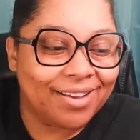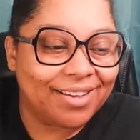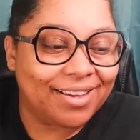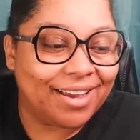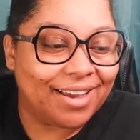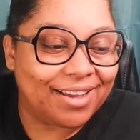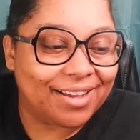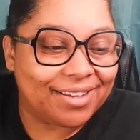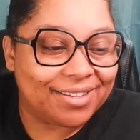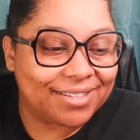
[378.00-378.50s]

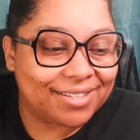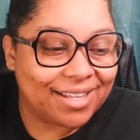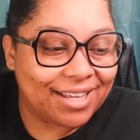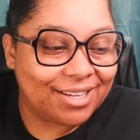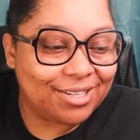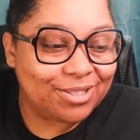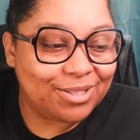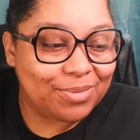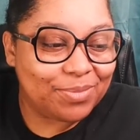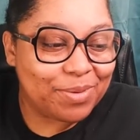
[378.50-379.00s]
Yeah, that
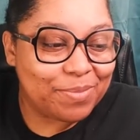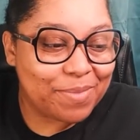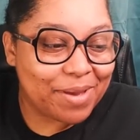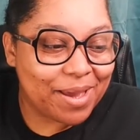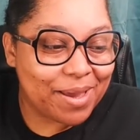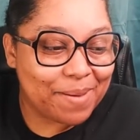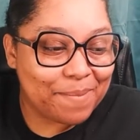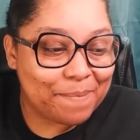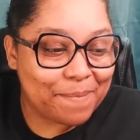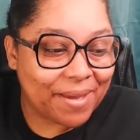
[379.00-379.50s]
used to be
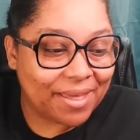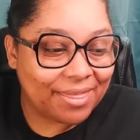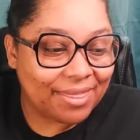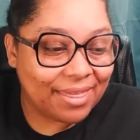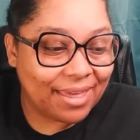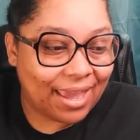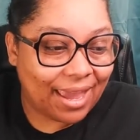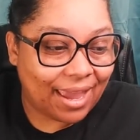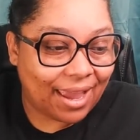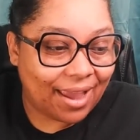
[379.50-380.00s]
my
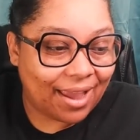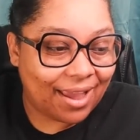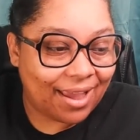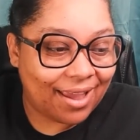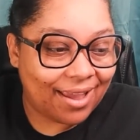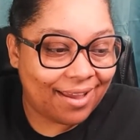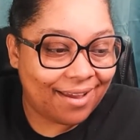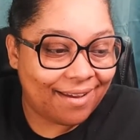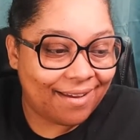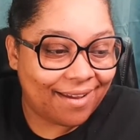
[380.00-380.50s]
thing.
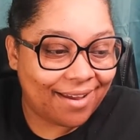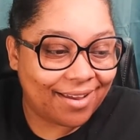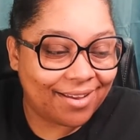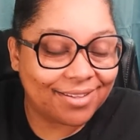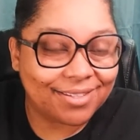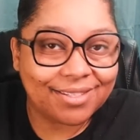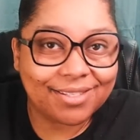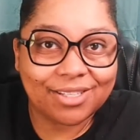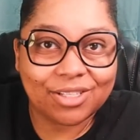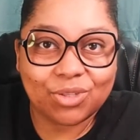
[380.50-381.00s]
I
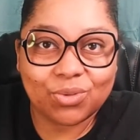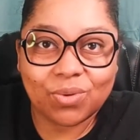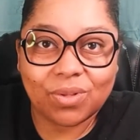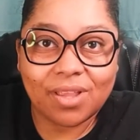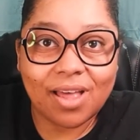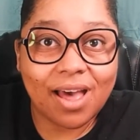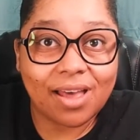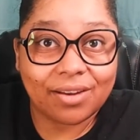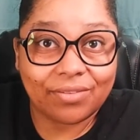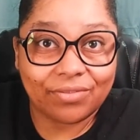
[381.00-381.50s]
used to do a
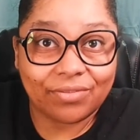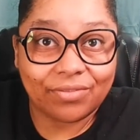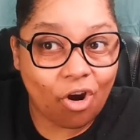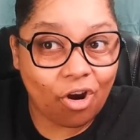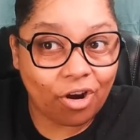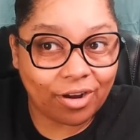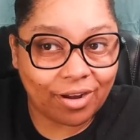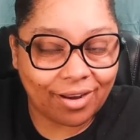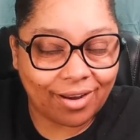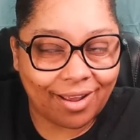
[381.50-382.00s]
lot of
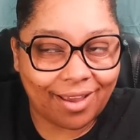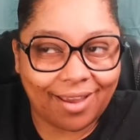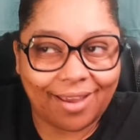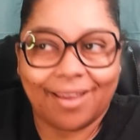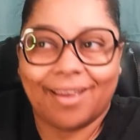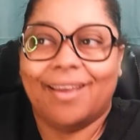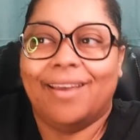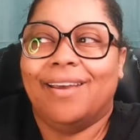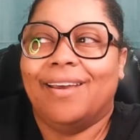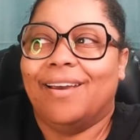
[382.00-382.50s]
gardening.
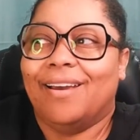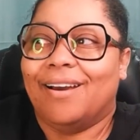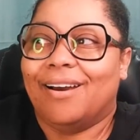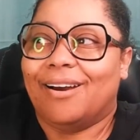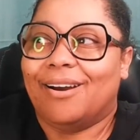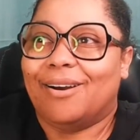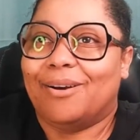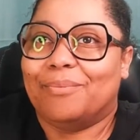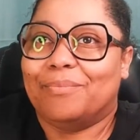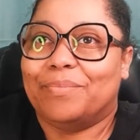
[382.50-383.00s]

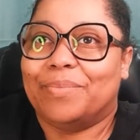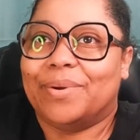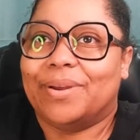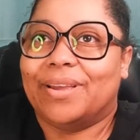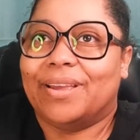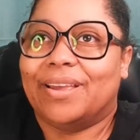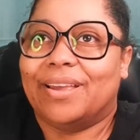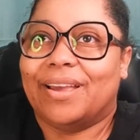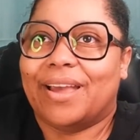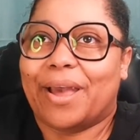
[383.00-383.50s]

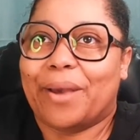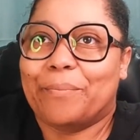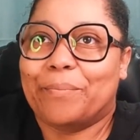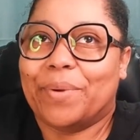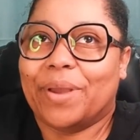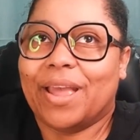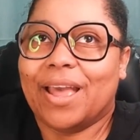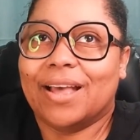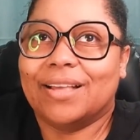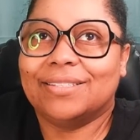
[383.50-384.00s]
But
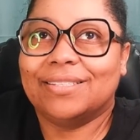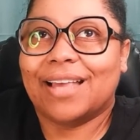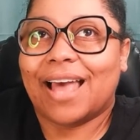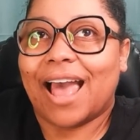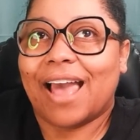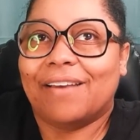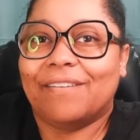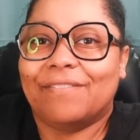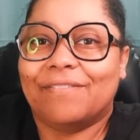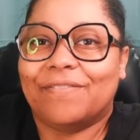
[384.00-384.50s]
because
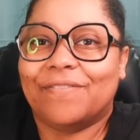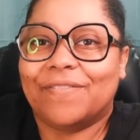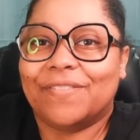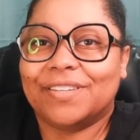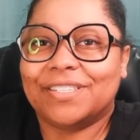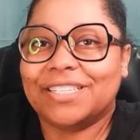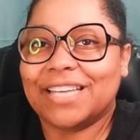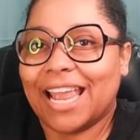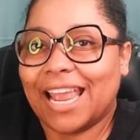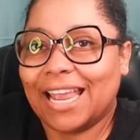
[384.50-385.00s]
I've
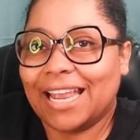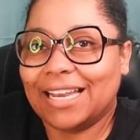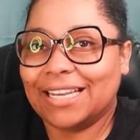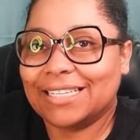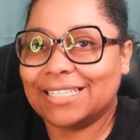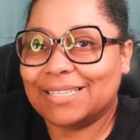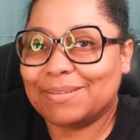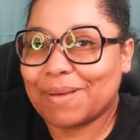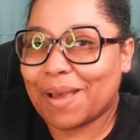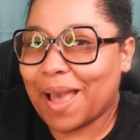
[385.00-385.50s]

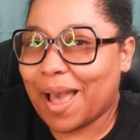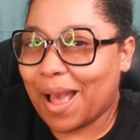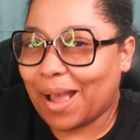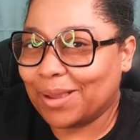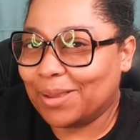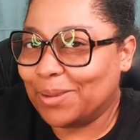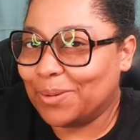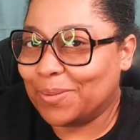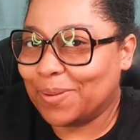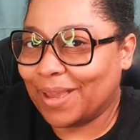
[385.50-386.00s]
changed my
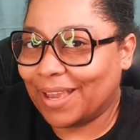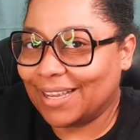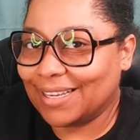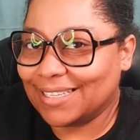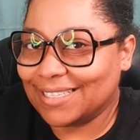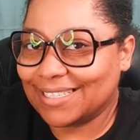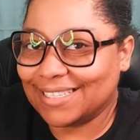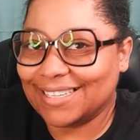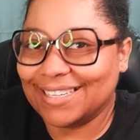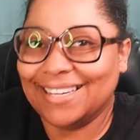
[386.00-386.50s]

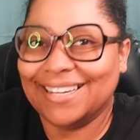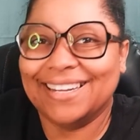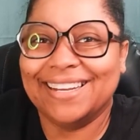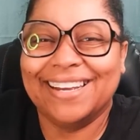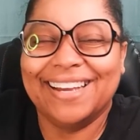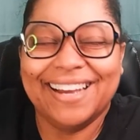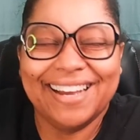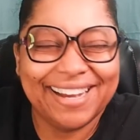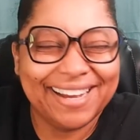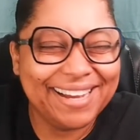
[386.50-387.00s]
occupation,
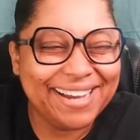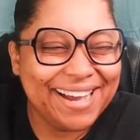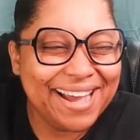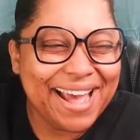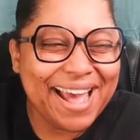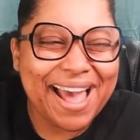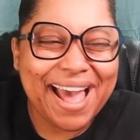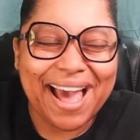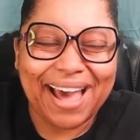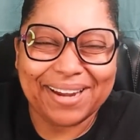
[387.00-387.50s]

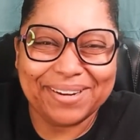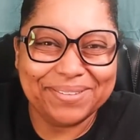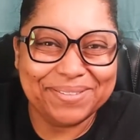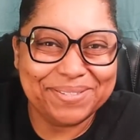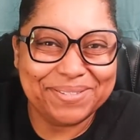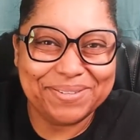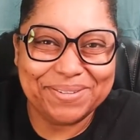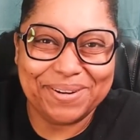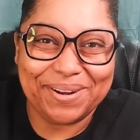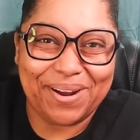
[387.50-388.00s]
I
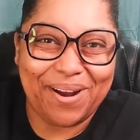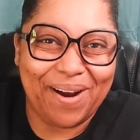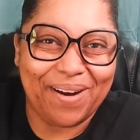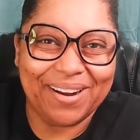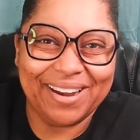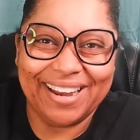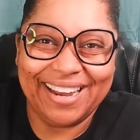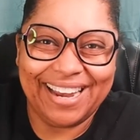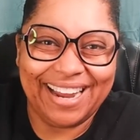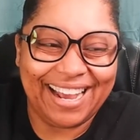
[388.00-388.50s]
don't do the
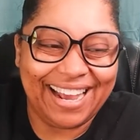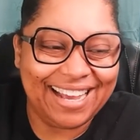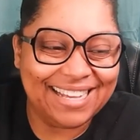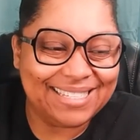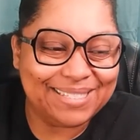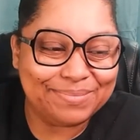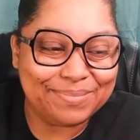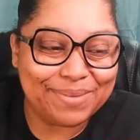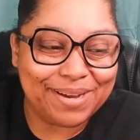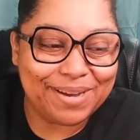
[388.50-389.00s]
gardening
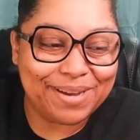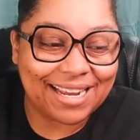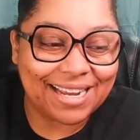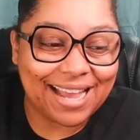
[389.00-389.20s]
as much.